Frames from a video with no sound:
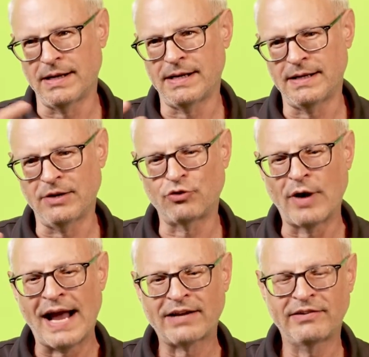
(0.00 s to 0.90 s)
uh,
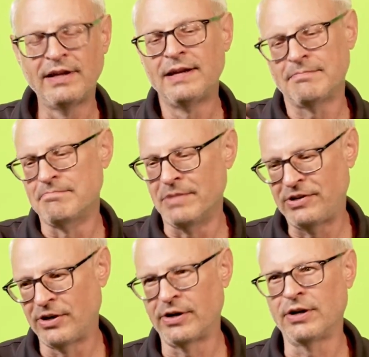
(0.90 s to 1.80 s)
attract
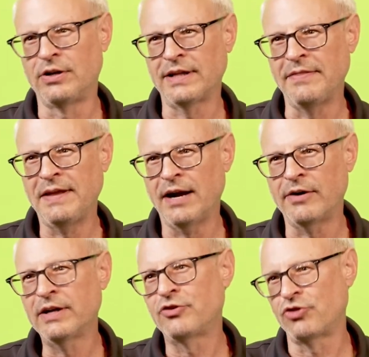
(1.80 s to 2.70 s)
material in the
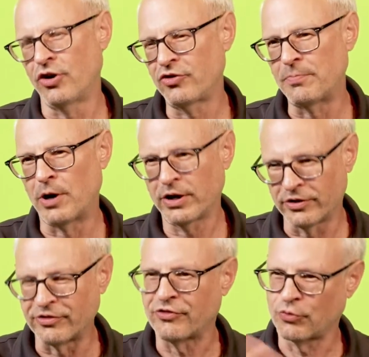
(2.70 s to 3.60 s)
area, charged
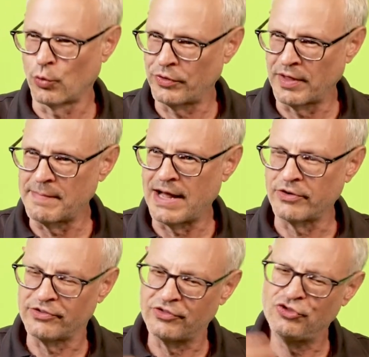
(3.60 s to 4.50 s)
particles, and squirt them
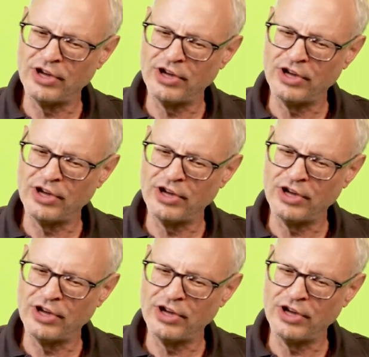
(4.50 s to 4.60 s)
out as